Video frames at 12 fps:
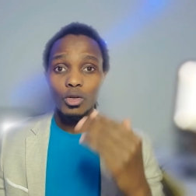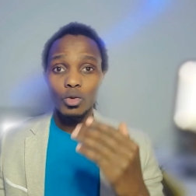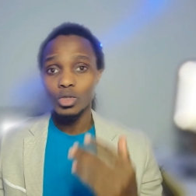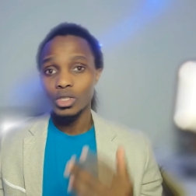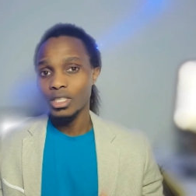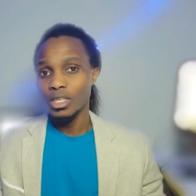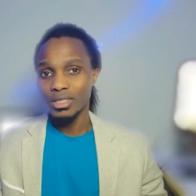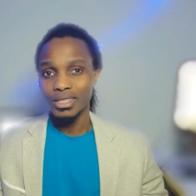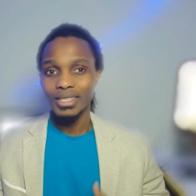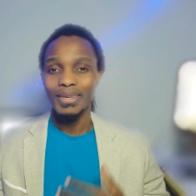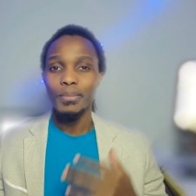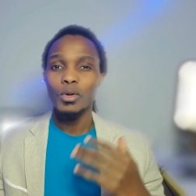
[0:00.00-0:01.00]
because
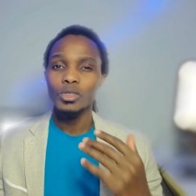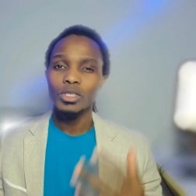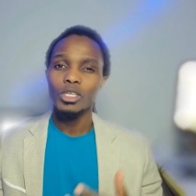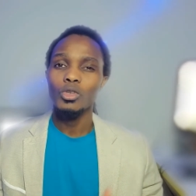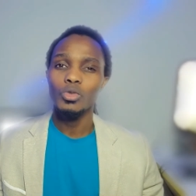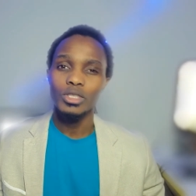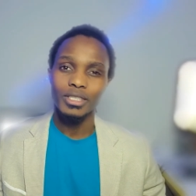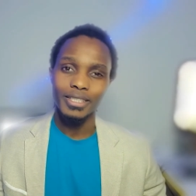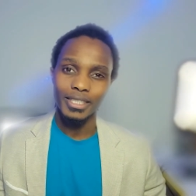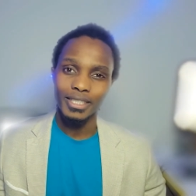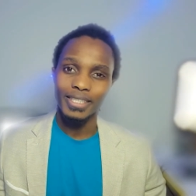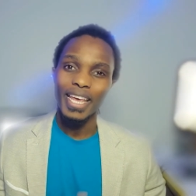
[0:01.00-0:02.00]
most of the news
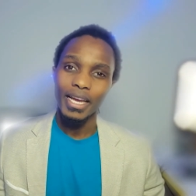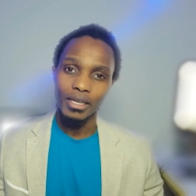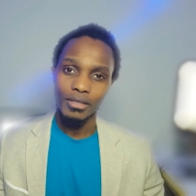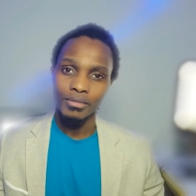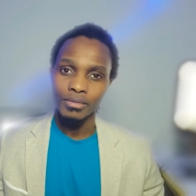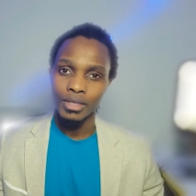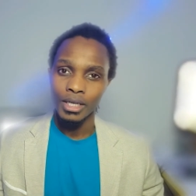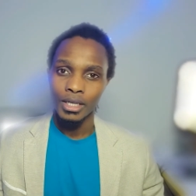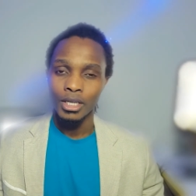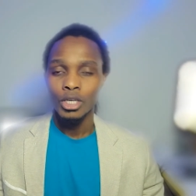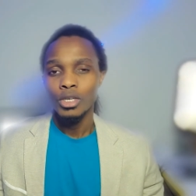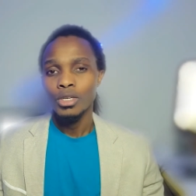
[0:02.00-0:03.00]
is negative,
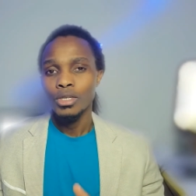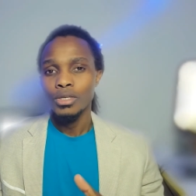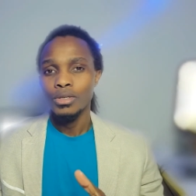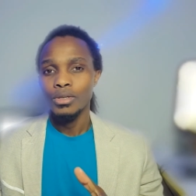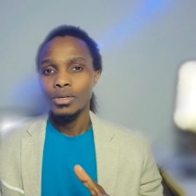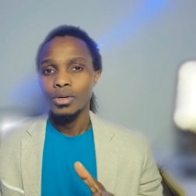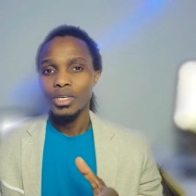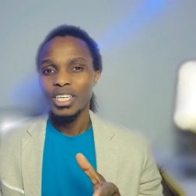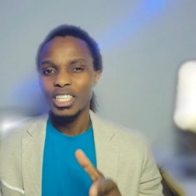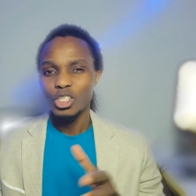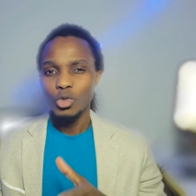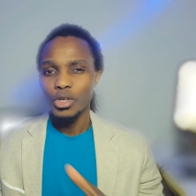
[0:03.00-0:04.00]

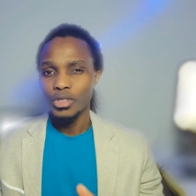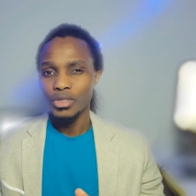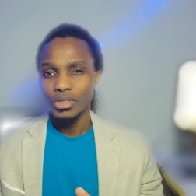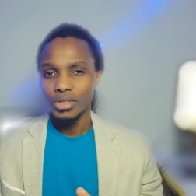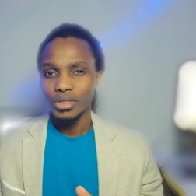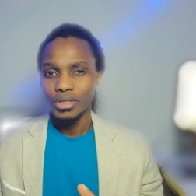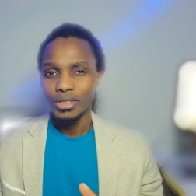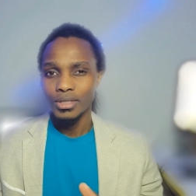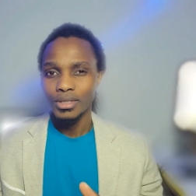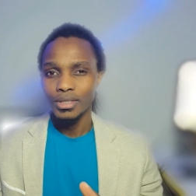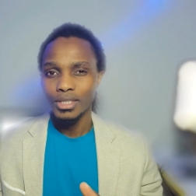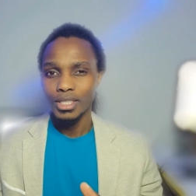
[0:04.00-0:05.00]
it triggers
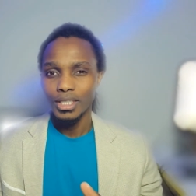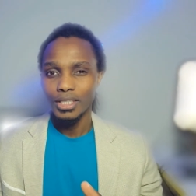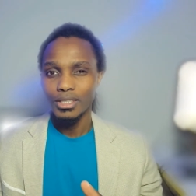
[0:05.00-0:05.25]
the